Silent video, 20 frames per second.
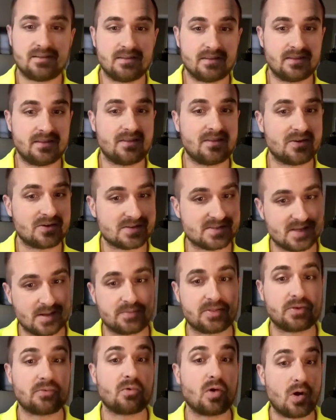there's
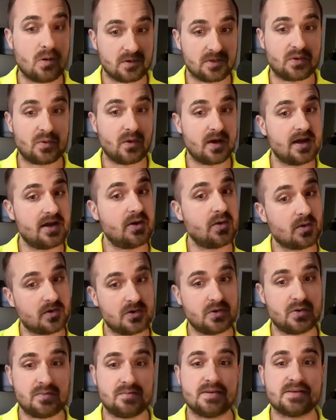something wrong with the way you are
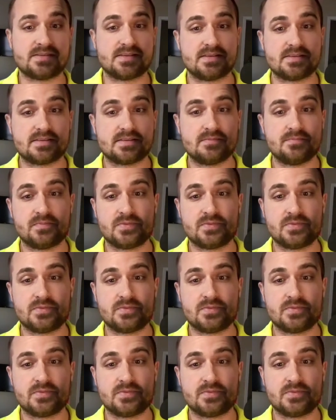doing business.